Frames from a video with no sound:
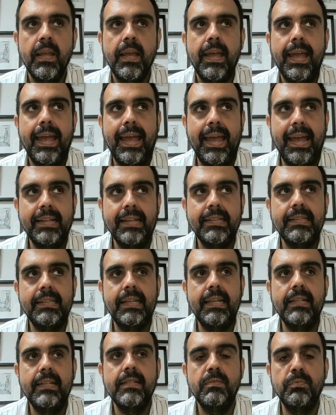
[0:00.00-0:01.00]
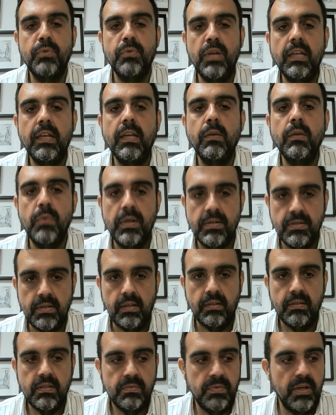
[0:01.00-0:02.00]
and it's bringing
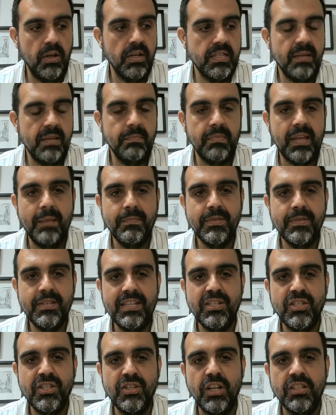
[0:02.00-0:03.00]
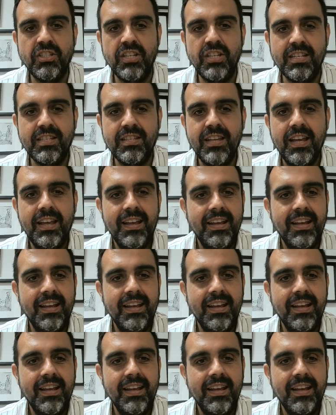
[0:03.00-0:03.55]
results because sometimes it's not just